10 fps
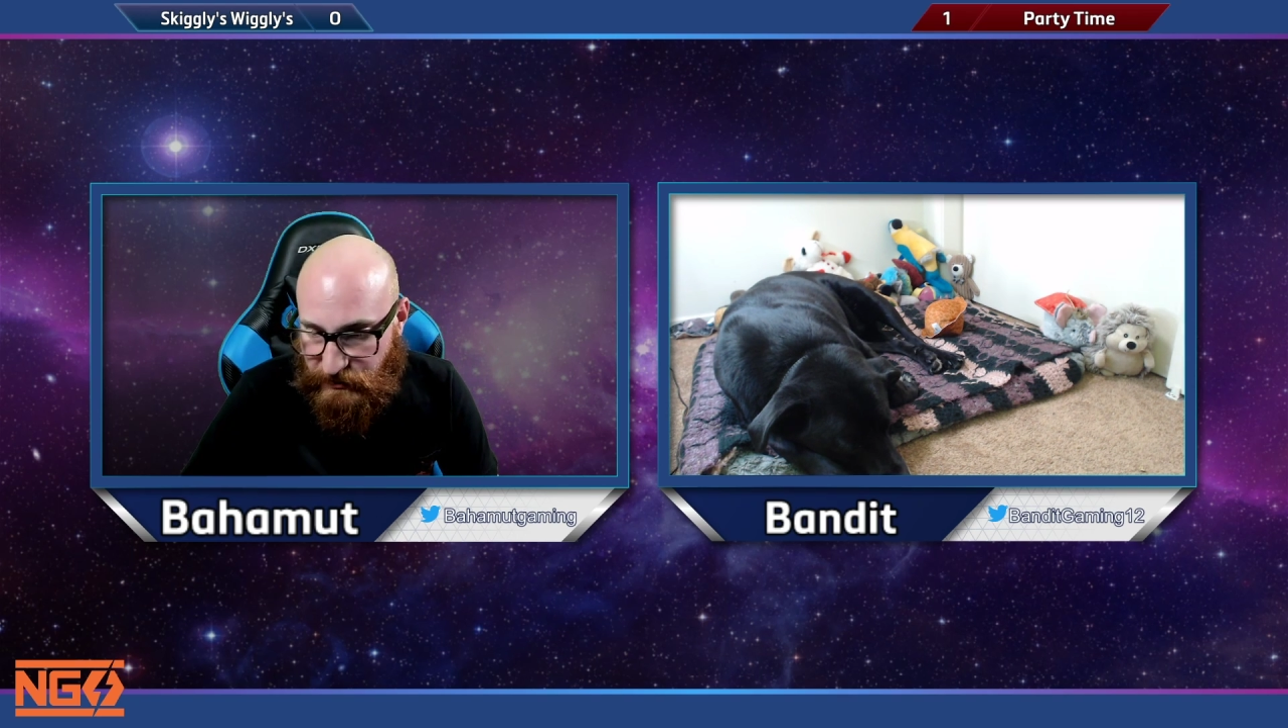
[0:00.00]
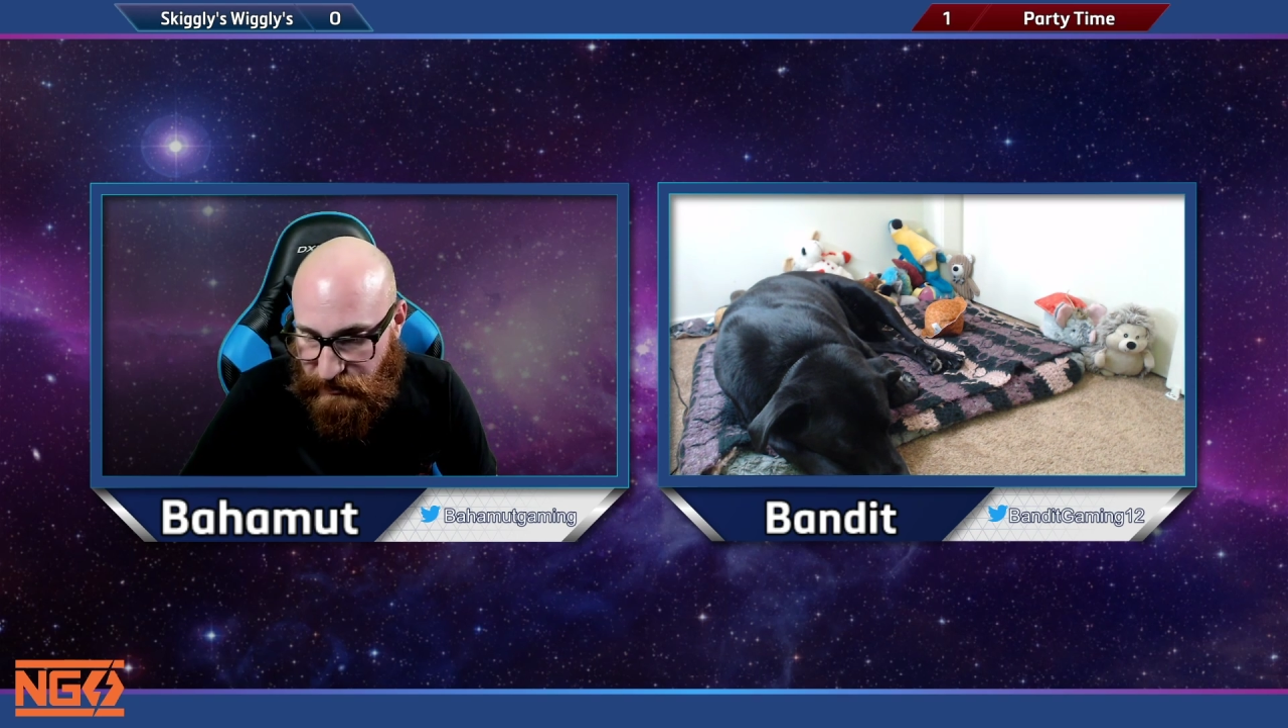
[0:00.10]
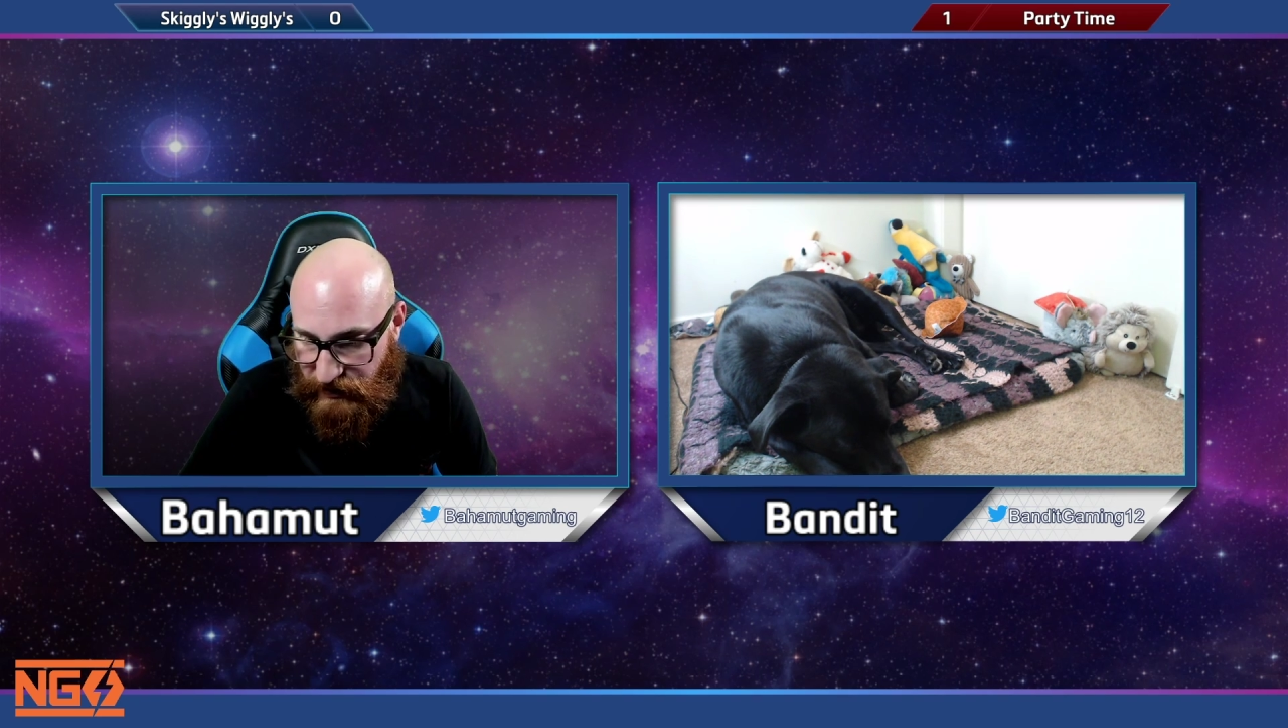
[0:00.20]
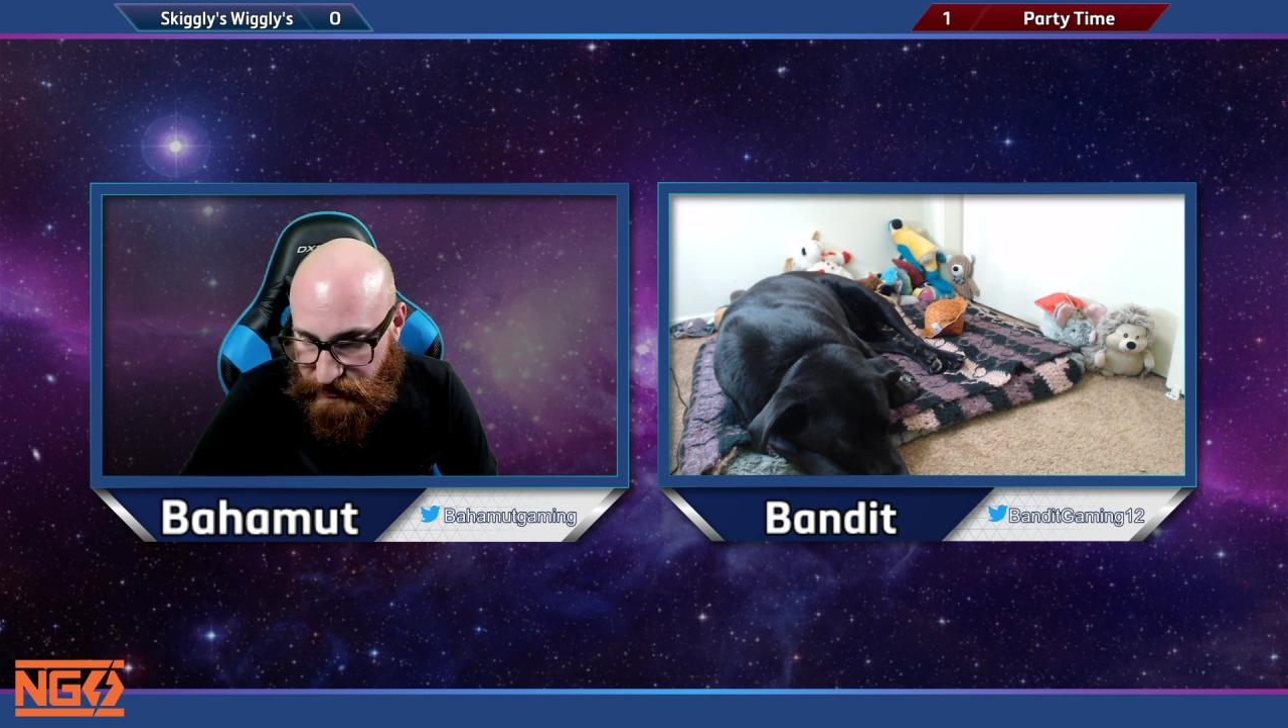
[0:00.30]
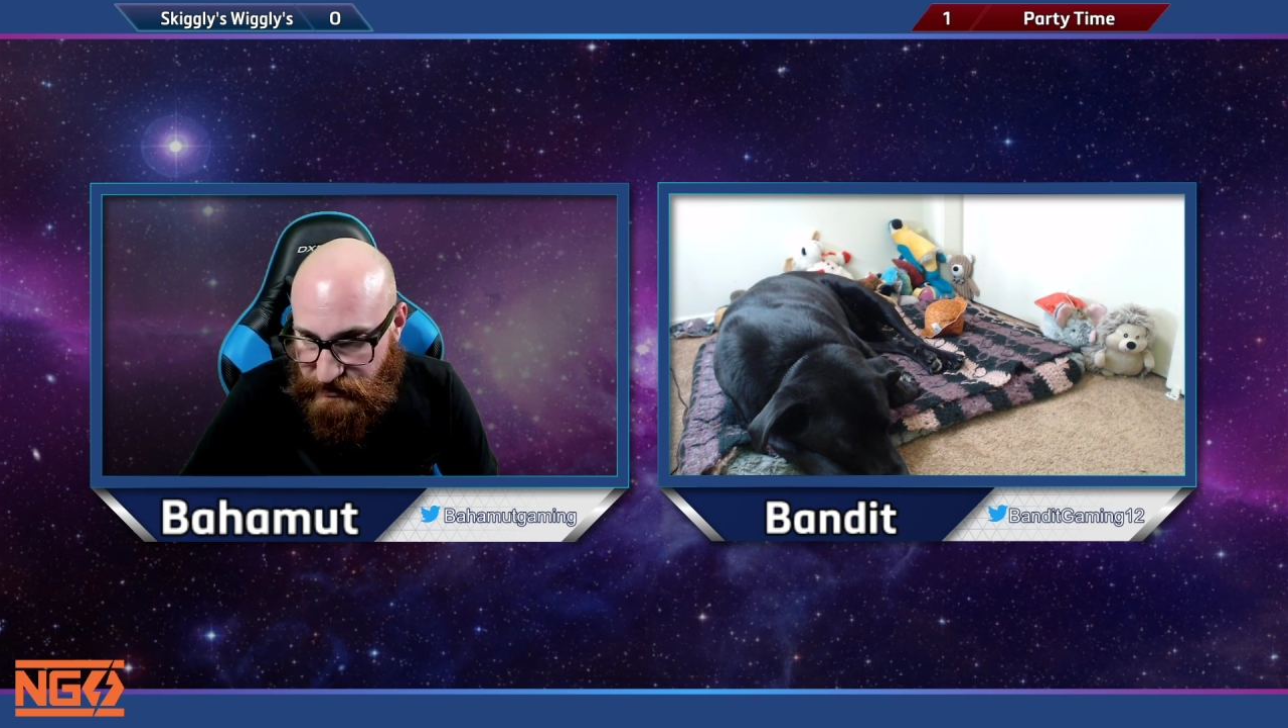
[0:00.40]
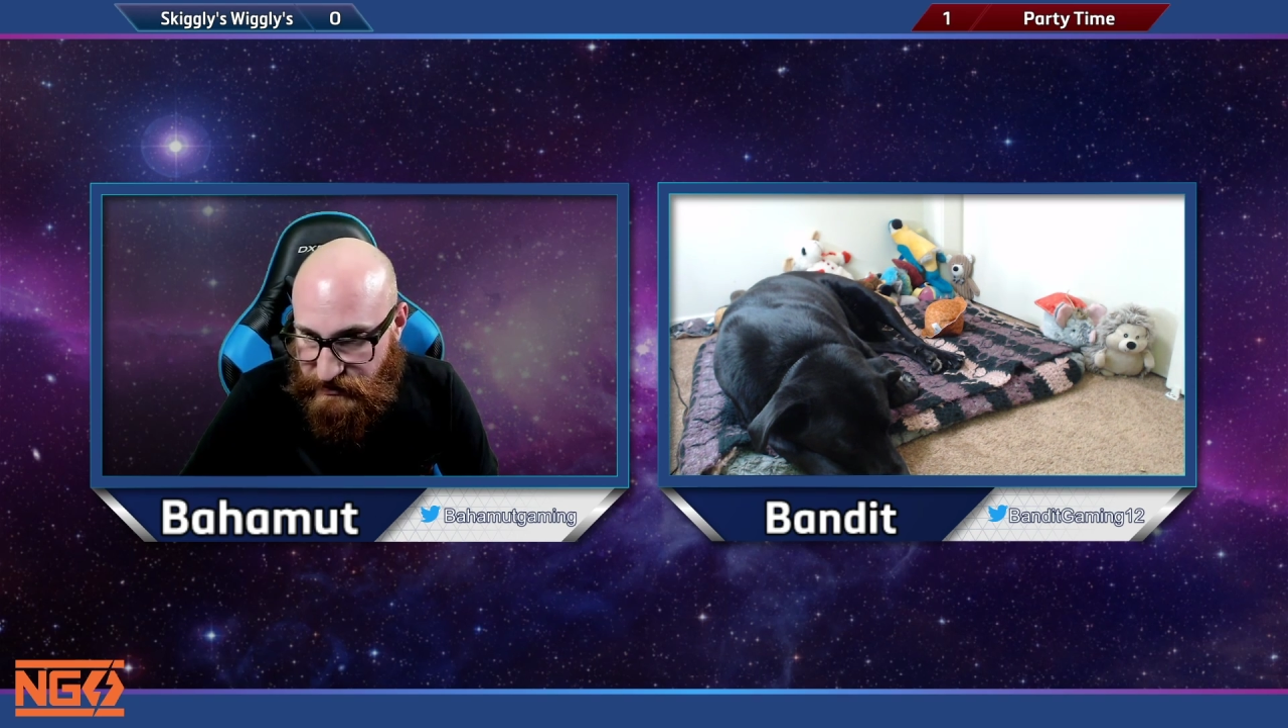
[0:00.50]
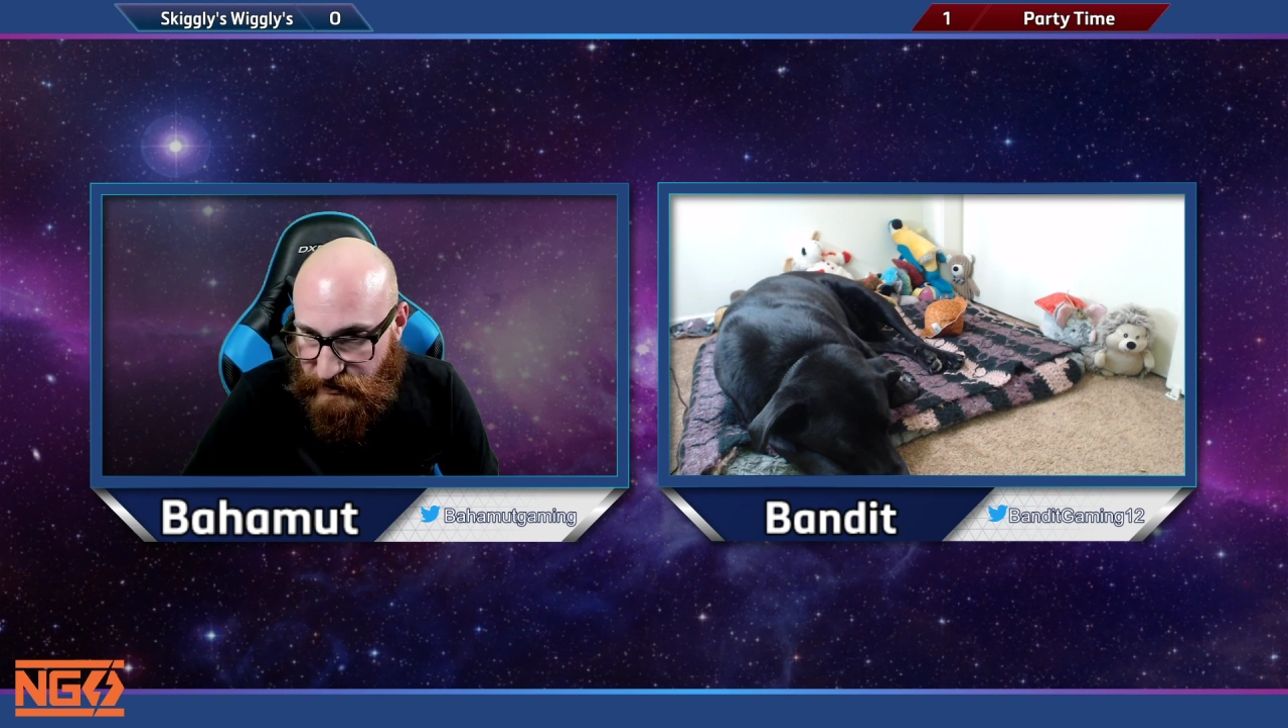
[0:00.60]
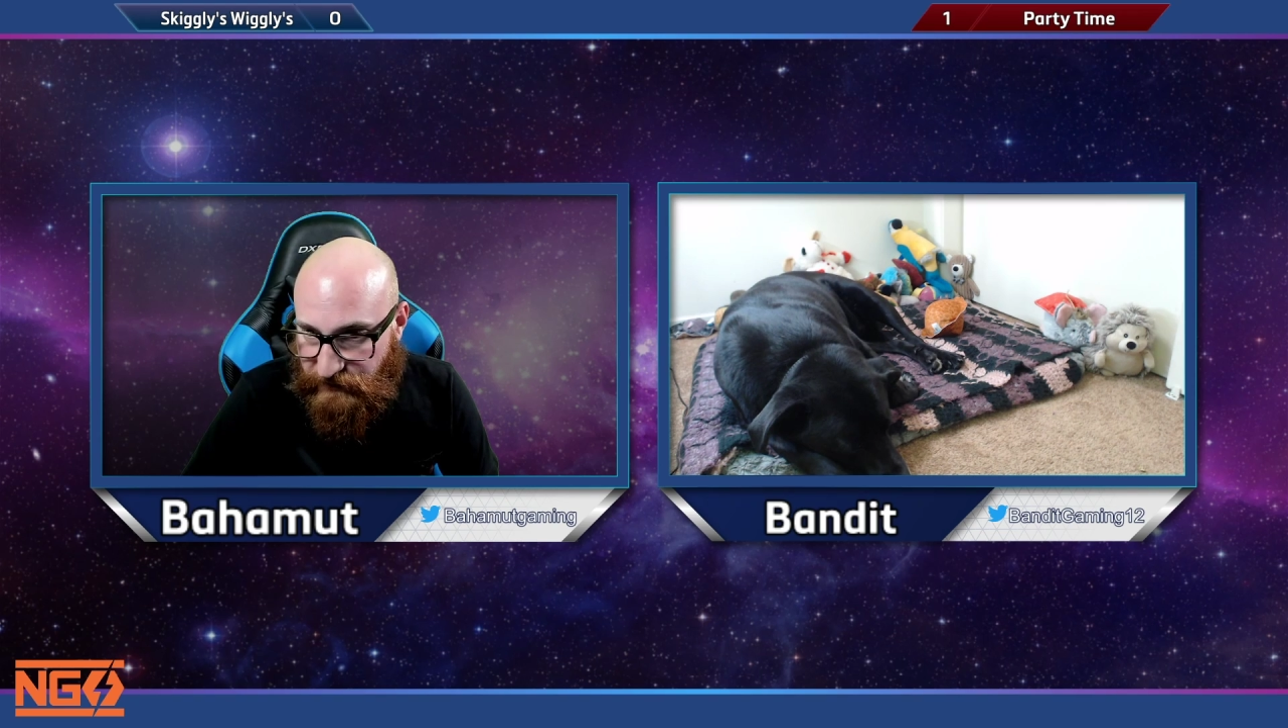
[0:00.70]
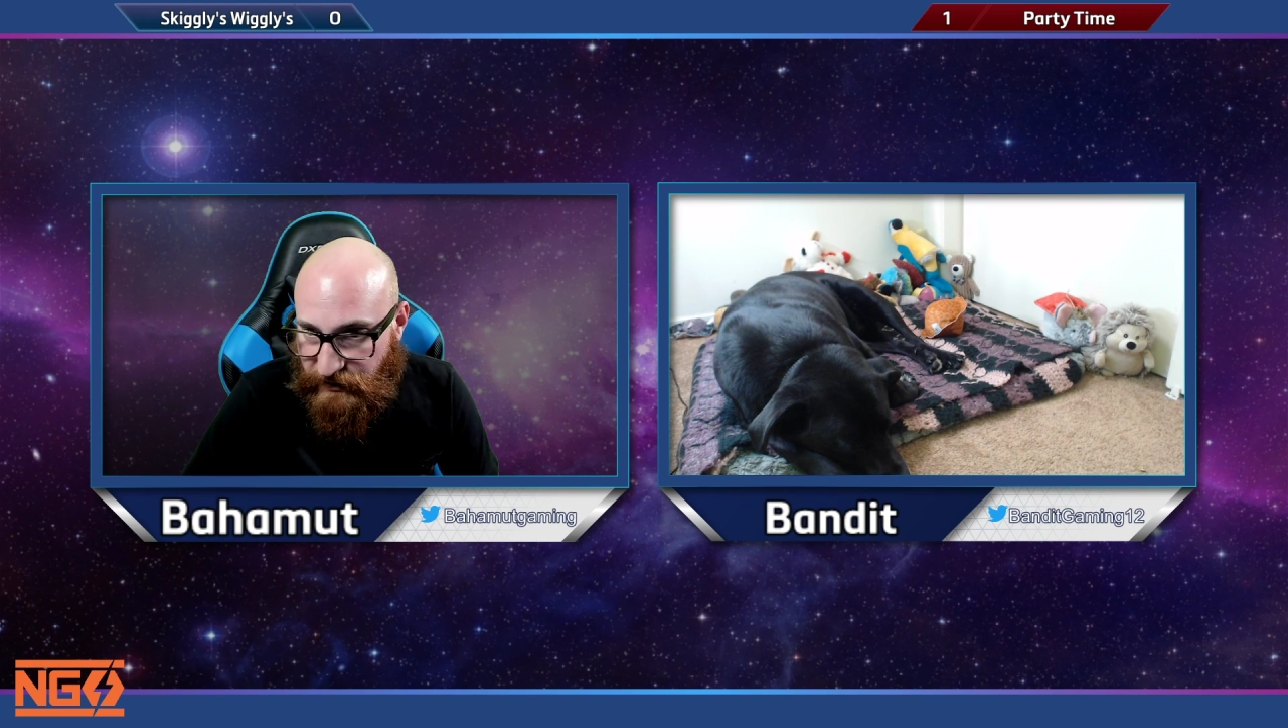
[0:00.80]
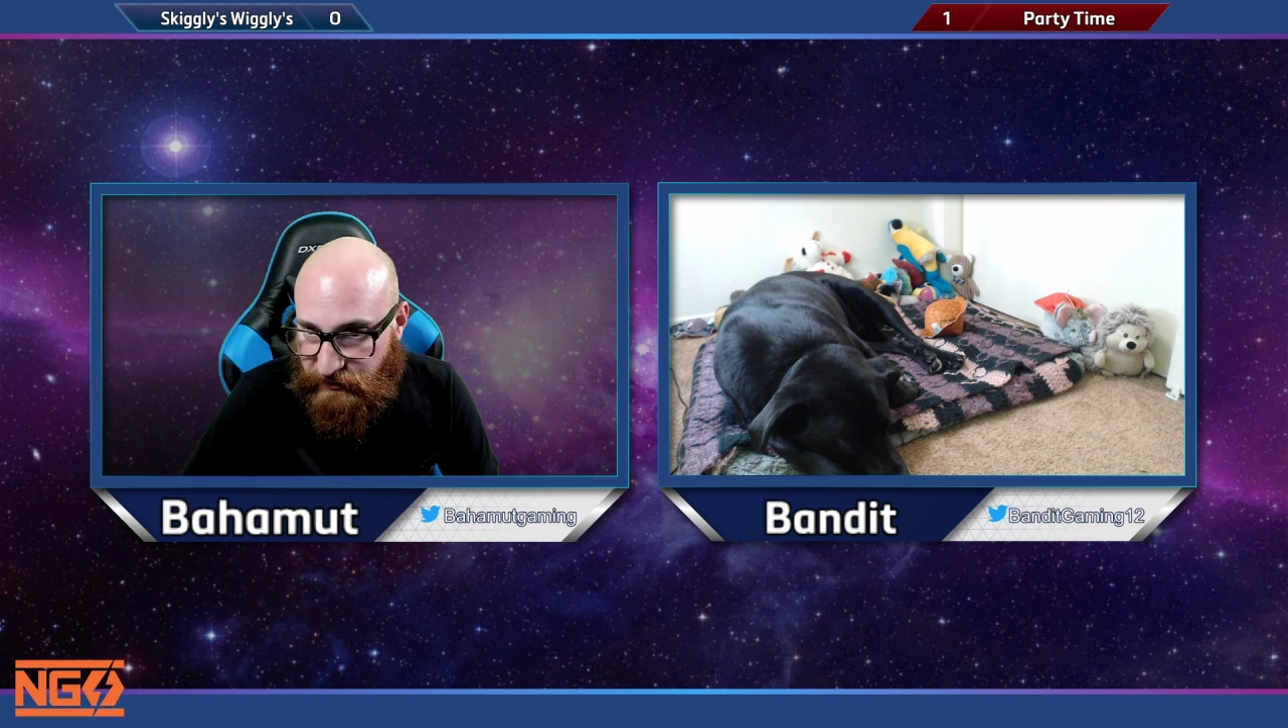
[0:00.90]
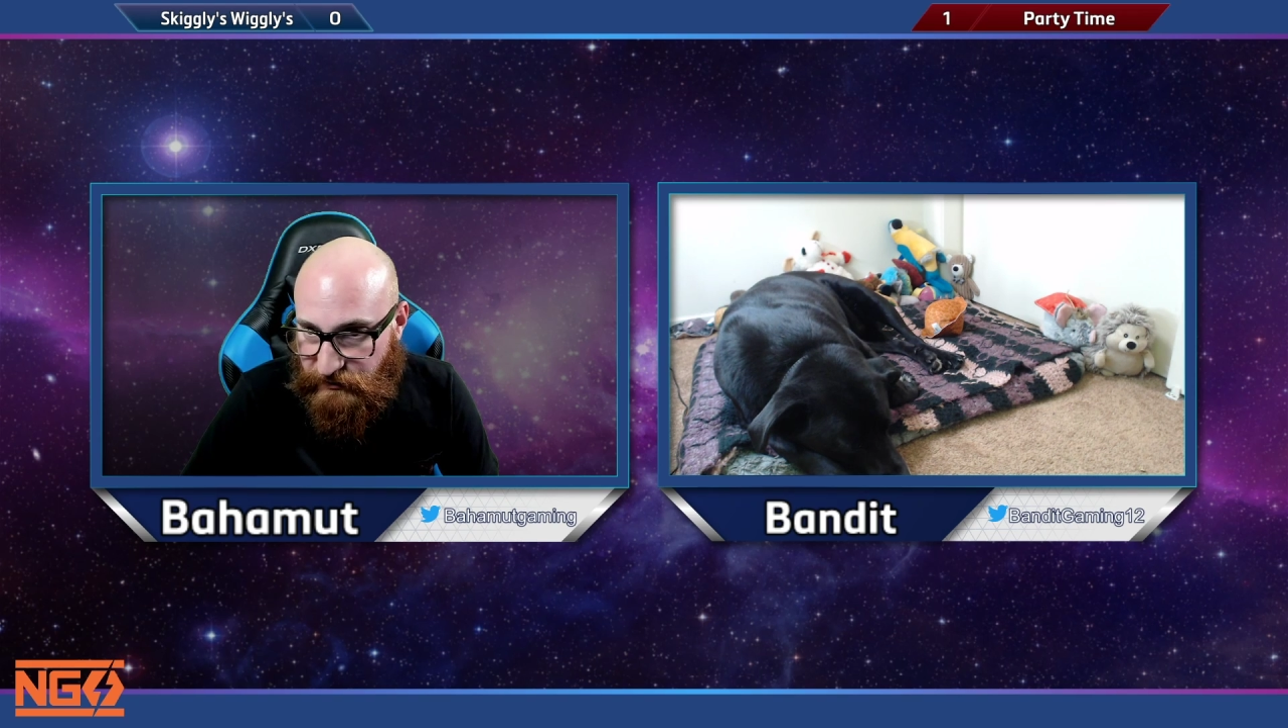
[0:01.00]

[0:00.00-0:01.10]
players and stuff like